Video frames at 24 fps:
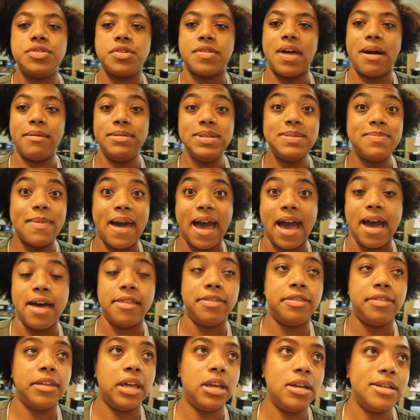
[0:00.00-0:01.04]
So that was
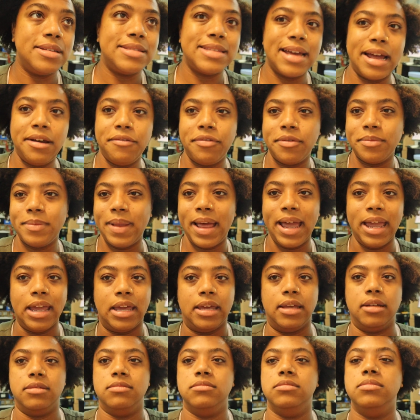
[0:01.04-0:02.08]
math. And aside from
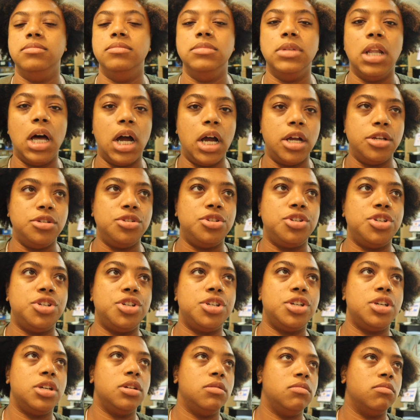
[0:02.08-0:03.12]
like
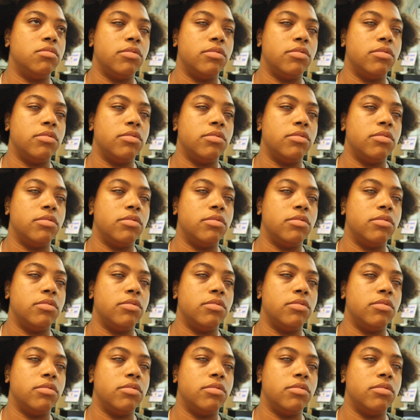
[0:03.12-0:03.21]
lunch,